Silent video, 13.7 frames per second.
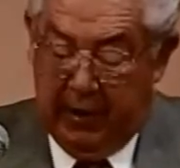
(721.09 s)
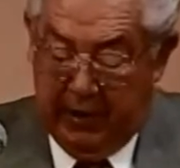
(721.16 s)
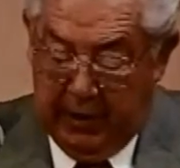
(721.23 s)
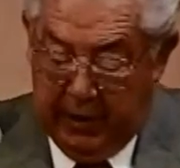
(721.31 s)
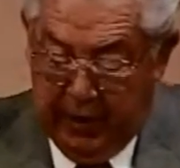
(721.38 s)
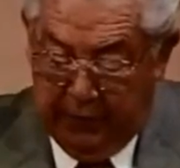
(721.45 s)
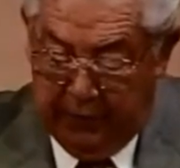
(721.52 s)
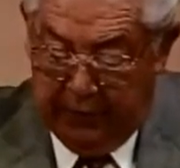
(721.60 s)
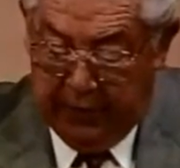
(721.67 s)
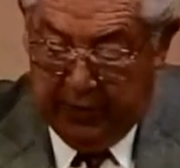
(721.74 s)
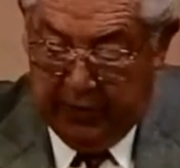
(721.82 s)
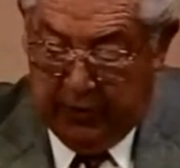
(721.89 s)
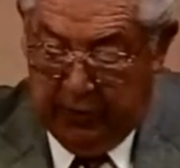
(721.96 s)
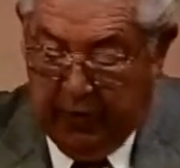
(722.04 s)
a
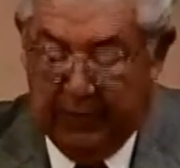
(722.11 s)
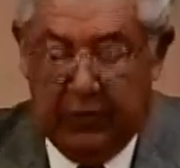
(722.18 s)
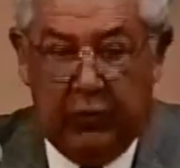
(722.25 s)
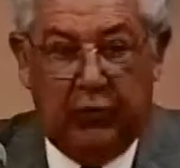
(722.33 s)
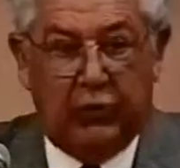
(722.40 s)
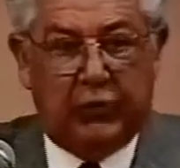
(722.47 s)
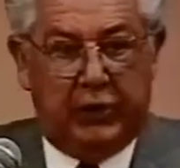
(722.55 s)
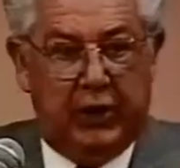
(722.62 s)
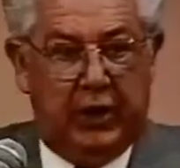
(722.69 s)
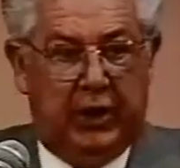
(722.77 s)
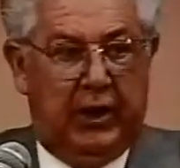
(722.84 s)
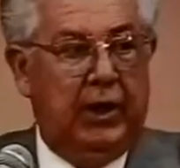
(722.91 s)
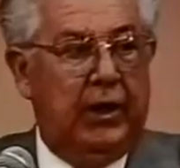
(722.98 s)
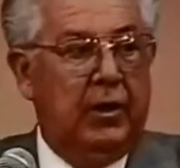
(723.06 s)
real revenue
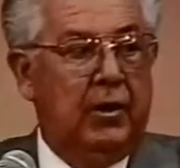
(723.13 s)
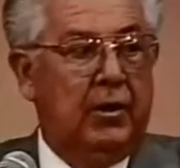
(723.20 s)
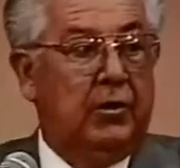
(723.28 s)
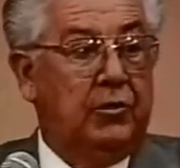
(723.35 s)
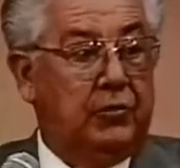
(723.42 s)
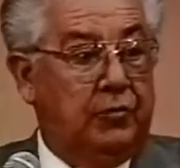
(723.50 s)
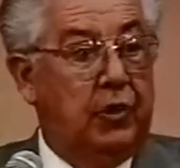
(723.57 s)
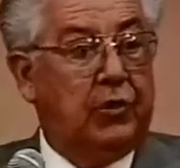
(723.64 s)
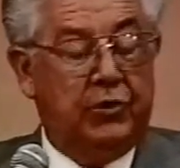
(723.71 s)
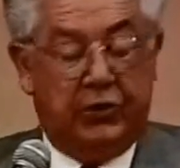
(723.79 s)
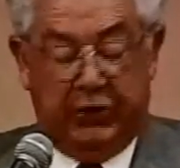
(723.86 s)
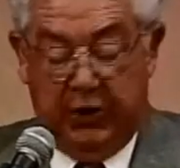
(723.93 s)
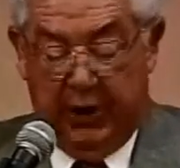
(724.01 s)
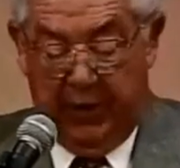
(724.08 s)
study, structure
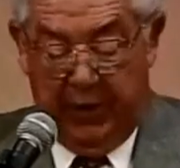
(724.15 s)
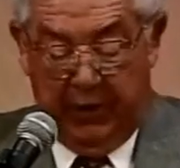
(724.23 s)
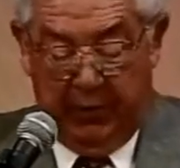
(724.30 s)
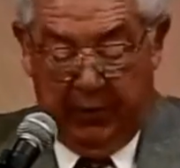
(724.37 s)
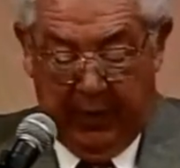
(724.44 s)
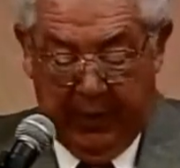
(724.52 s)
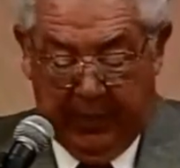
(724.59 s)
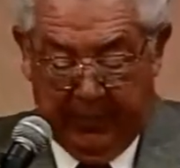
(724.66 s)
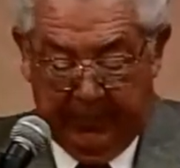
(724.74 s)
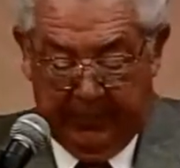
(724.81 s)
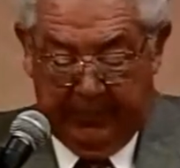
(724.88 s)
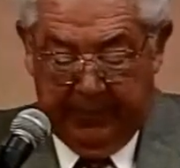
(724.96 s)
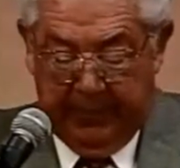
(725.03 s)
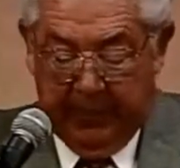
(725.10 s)
study underway.
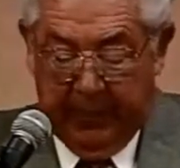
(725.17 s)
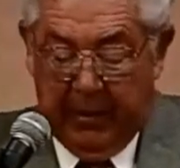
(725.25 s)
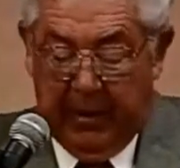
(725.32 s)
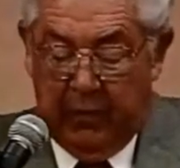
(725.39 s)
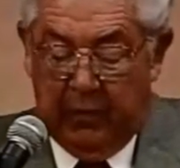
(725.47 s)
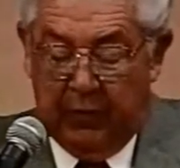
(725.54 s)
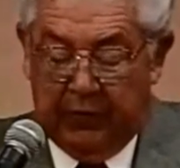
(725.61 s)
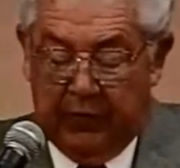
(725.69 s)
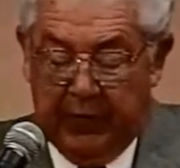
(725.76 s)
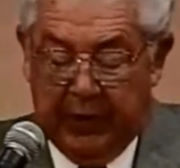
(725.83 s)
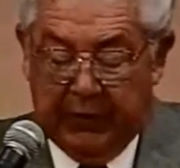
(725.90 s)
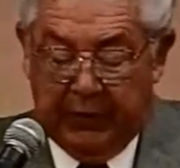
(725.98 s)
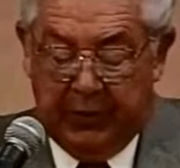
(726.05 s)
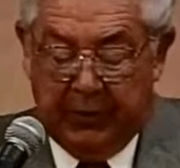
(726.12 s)
We've
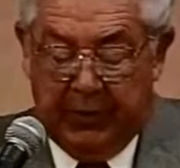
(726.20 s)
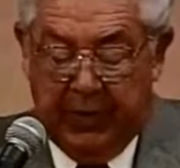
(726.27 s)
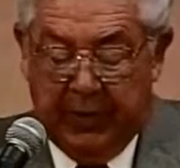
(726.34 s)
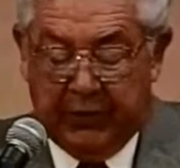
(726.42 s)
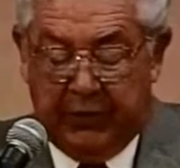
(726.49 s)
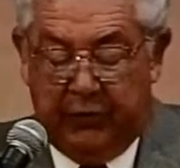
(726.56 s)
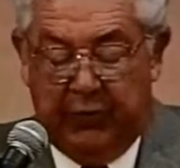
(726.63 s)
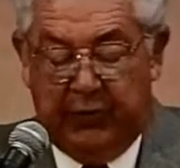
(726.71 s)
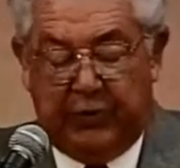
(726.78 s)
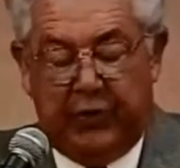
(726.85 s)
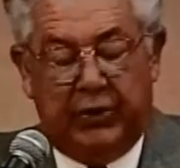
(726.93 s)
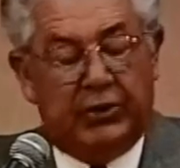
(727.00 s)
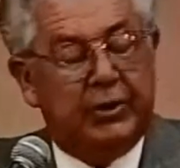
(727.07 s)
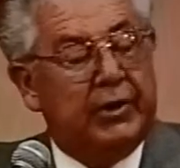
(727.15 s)
commissioned the Policy
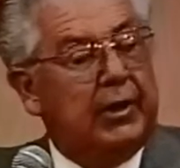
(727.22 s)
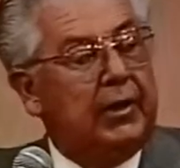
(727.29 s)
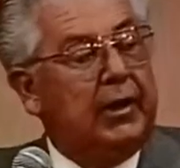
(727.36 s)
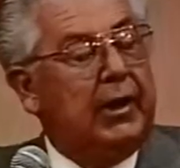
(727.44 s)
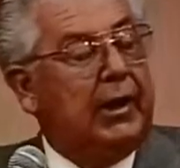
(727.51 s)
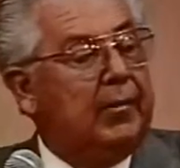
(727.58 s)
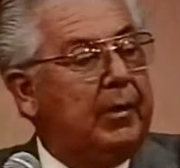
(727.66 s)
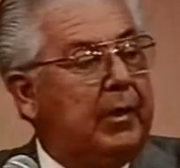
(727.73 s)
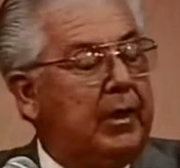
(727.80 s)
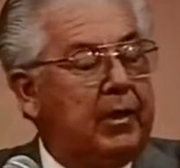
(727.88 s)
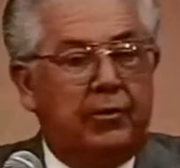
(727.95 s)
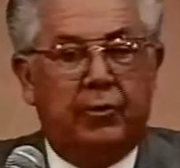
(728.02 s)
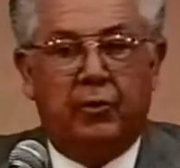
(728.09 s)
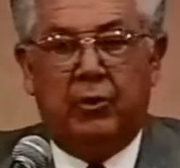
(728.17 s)
Research Center, headed by
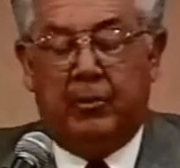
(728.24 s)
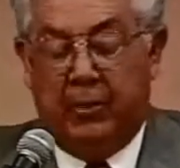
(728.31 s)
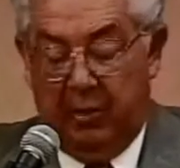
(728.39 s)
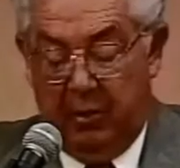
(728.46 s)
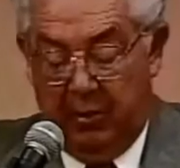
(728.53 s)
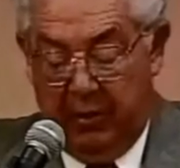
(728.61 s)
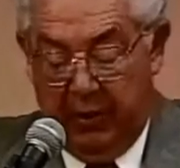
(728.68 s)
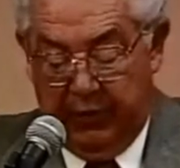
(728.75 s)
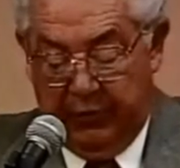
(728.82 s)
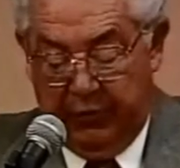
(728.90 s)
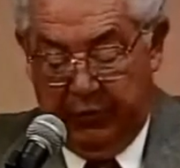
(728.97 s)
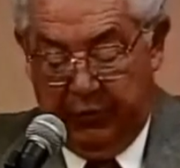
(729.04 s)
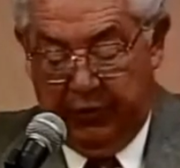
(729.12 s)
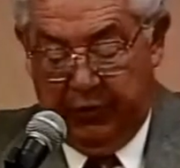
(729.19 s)
Dr. Roy Bahl at
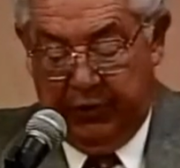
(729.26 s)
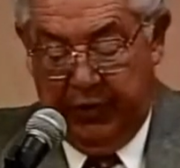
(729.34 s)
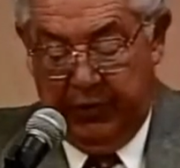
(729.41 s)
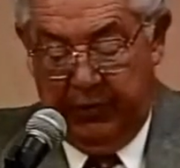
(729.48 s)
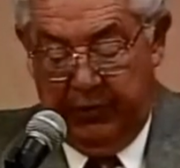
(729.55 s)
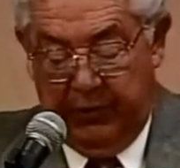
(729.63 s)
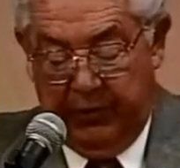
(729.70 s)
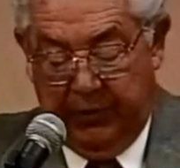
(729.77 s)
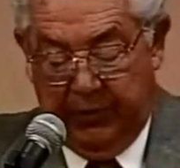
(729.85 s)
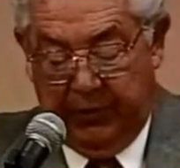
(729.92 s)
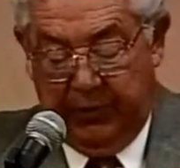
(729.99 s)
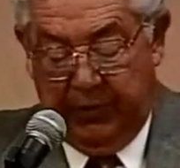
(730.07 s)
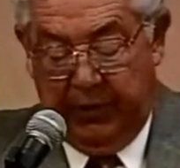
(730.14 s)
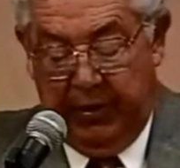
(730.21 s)
Georgia State University,
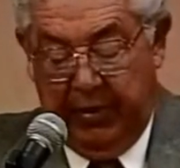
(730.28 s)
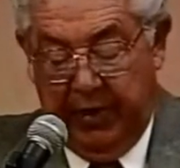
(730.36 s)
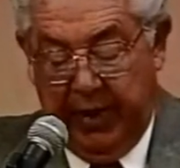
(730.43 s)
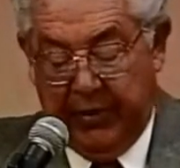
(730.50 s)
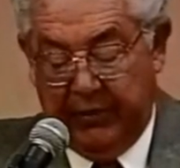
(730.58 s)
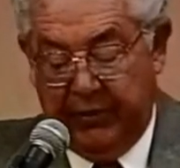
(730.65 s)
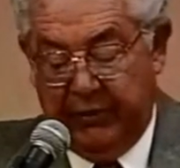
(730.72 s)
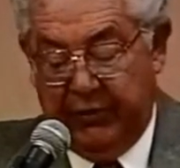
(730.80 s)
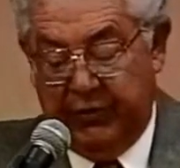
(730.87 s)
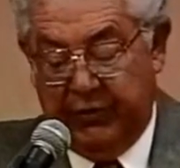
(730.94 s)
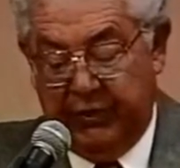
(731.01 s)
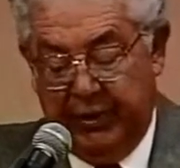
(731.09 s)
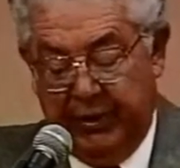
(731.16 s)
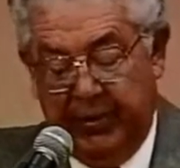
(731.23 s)
to carry out such a
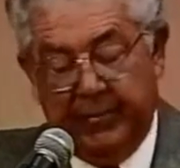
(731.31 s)
study